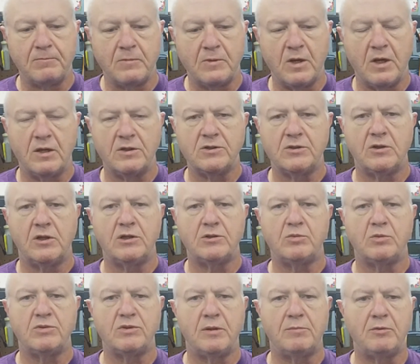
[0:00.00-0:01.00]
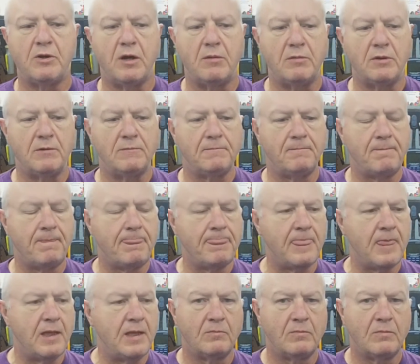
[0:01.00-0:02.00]
Yeah, so that's what's upcoming.
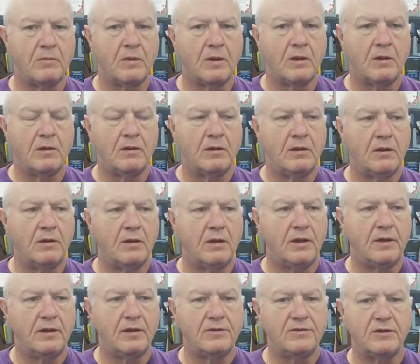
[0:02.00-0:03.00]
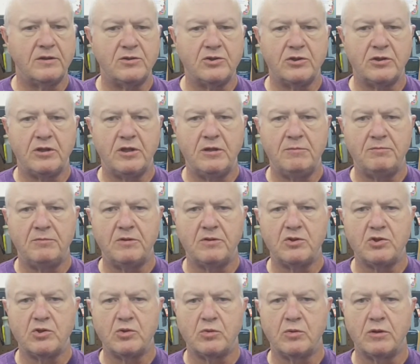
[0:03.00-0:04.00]
I guess I should keep this
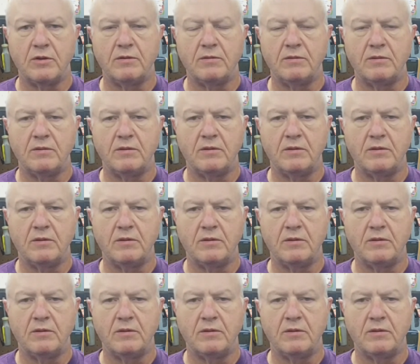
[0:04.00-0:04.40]
short.